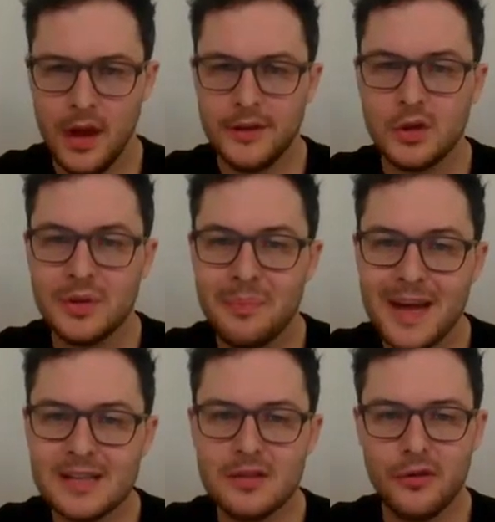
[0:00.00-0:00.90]
To the
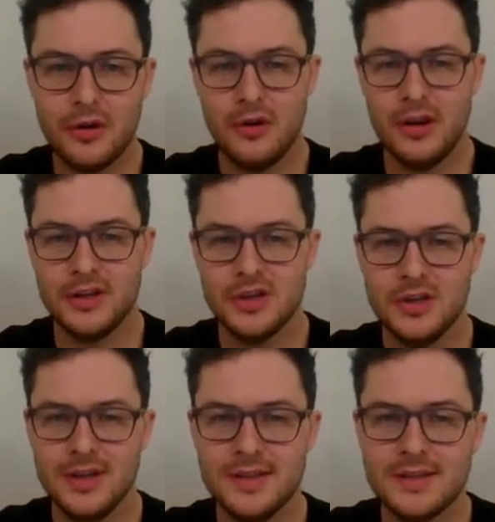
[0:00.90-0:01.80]
best of our knowledge,
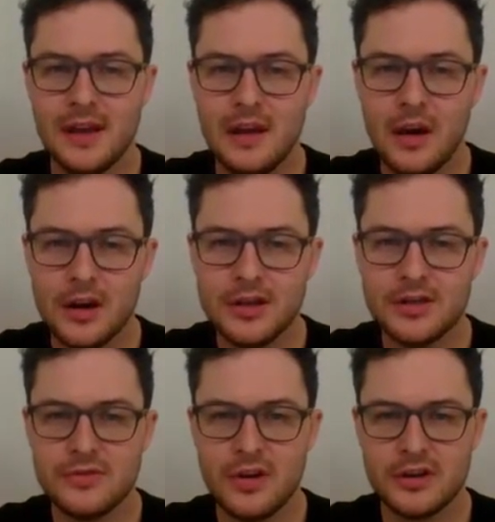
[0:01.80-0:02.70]
this is the
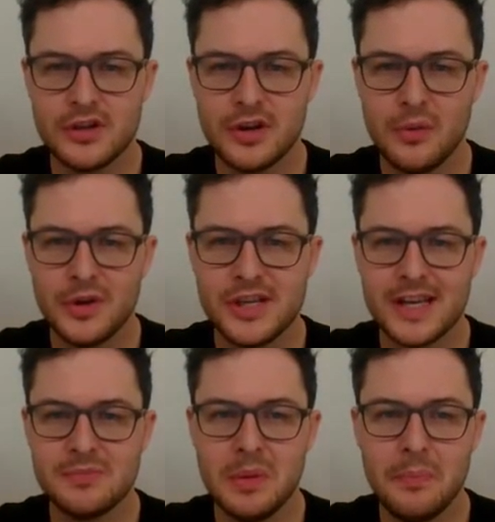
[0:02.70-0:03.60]
largest structure which
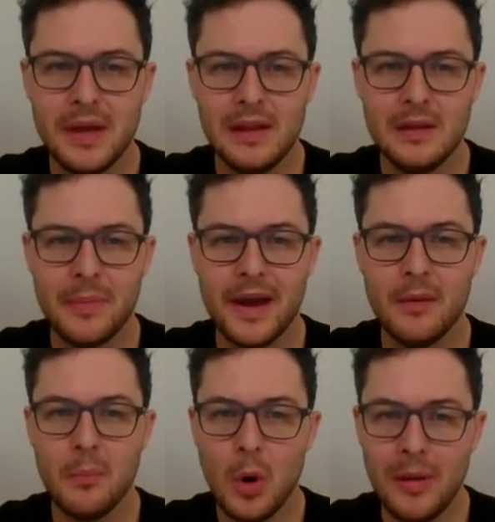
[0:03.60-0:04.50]
has been built by
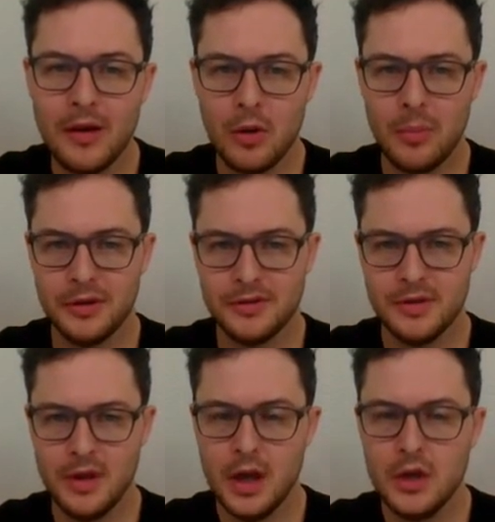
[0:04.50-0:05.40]
a mobile robot
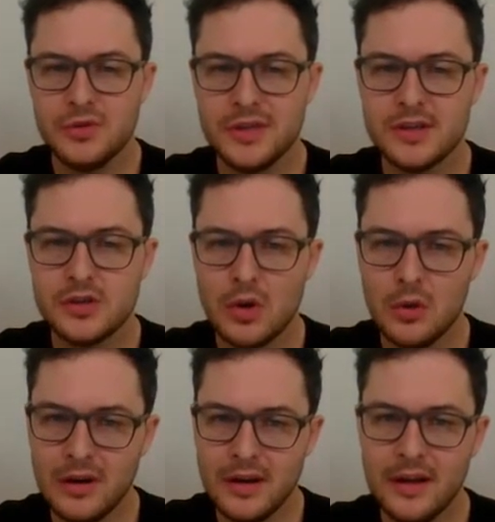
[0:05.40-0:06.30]
using
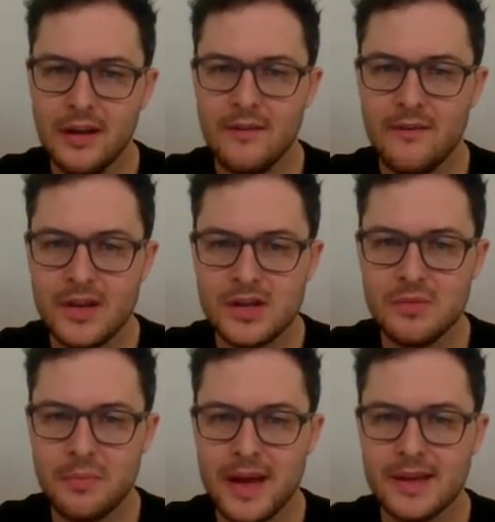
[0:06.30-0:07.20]
solely
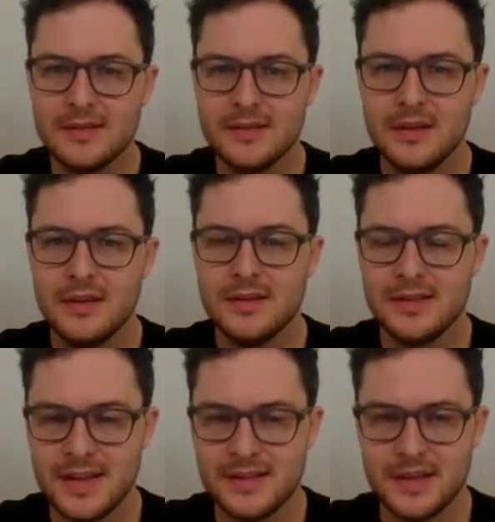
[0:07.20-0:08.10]
vision-based
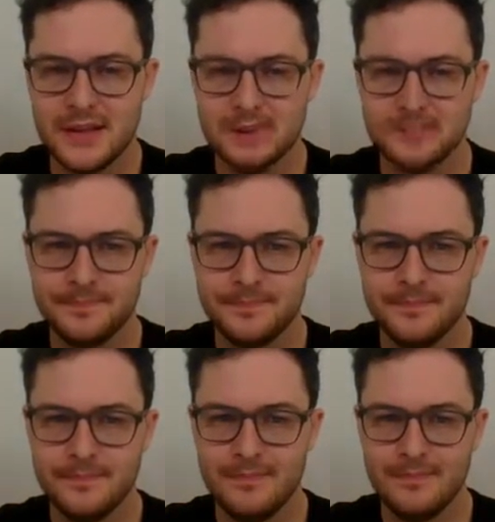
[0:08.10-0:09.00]
sensing.
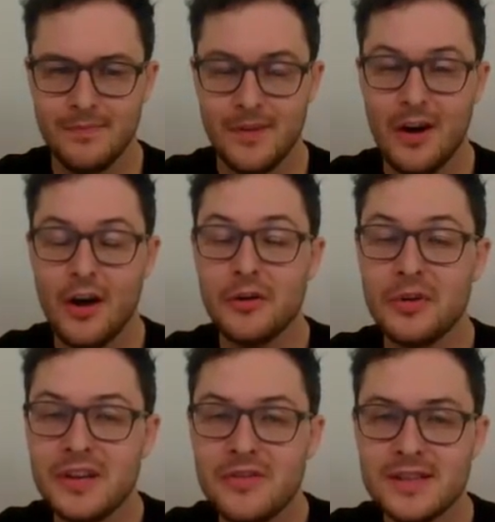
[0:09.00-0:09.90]
Are
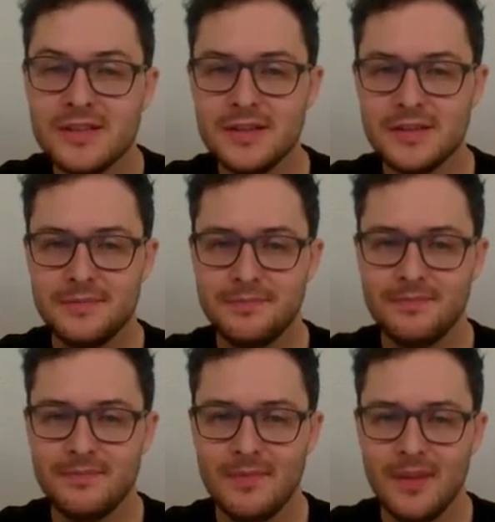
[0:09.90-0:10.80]
you interested?
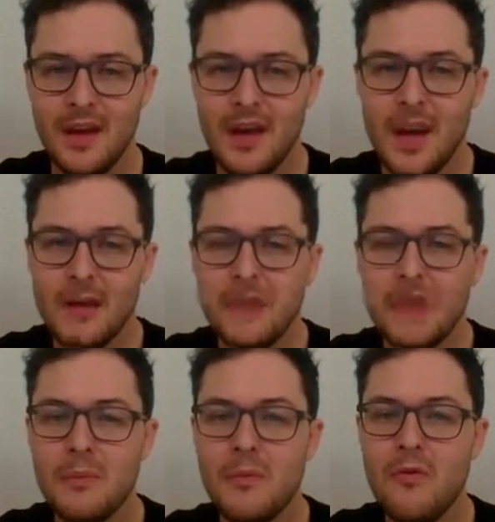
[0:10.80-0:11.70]
We
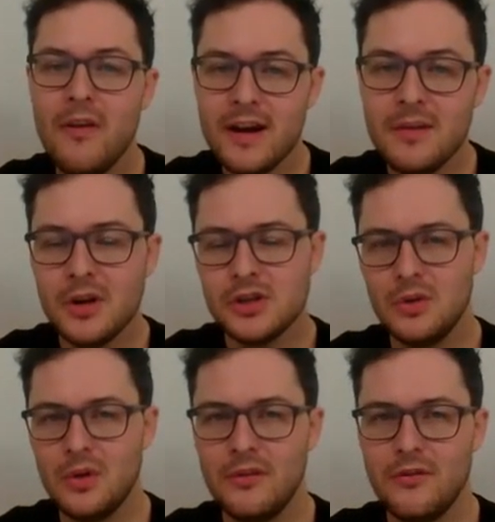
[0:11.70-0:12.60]
are very much
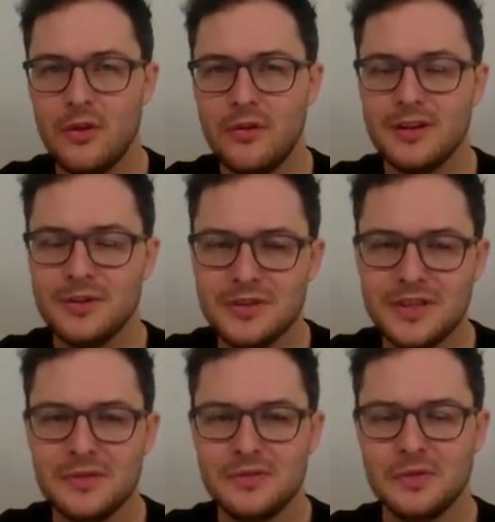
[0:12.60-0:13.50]
looking forward to
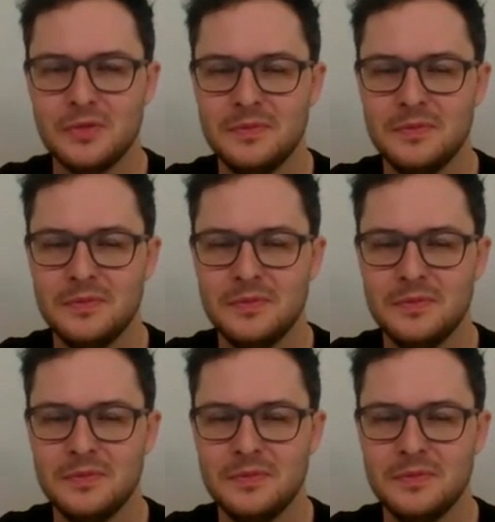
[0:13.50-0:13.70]
see you soon.